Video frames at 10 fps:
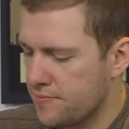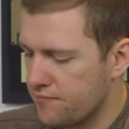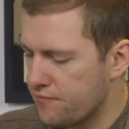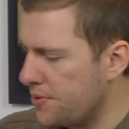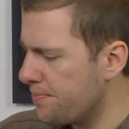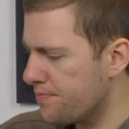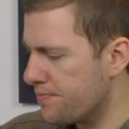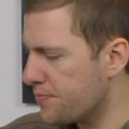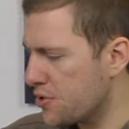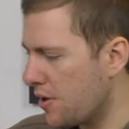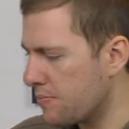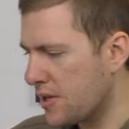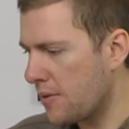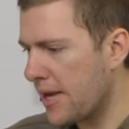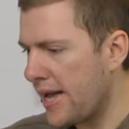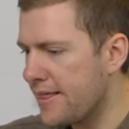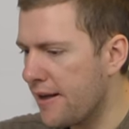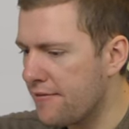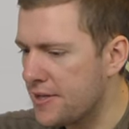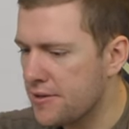Nope, I'm, I'm getting
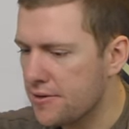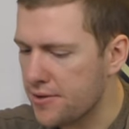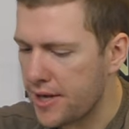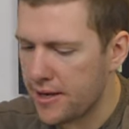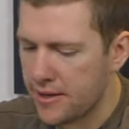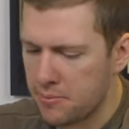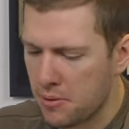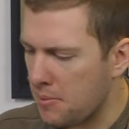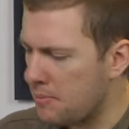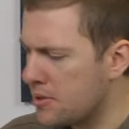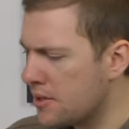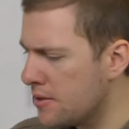nothing on that in my memory.